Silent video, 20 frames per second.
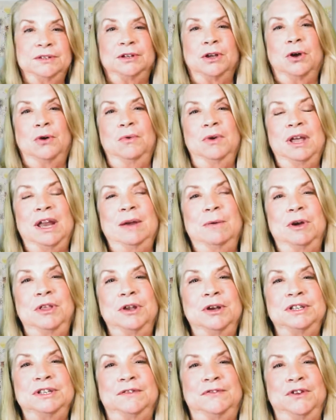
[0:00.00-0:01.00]
So anyway,
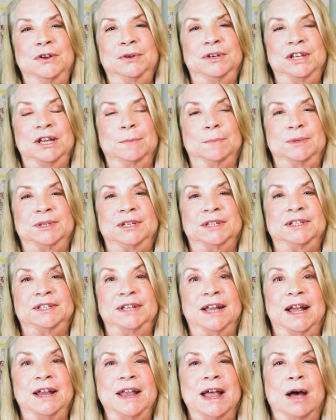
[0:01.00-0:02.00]
there's a few tips to
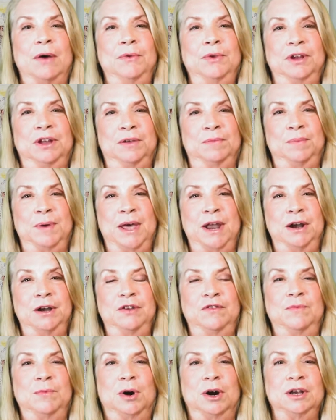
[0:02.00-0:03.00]
stand out in a
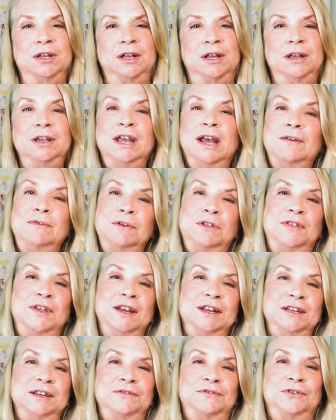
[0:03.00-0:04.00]
competitive market. You have to
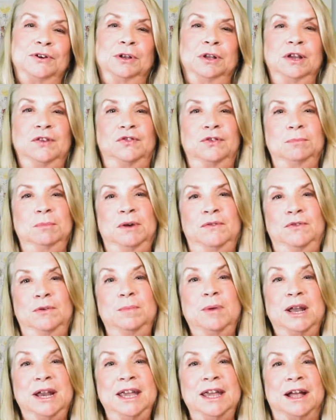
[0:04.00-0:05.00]
think differently from
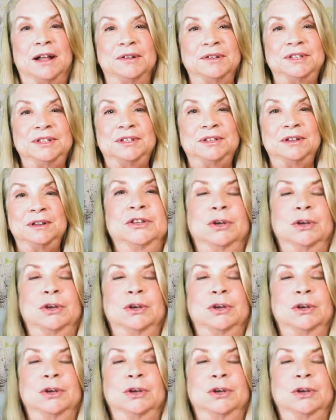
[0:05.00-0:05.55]
everybody else.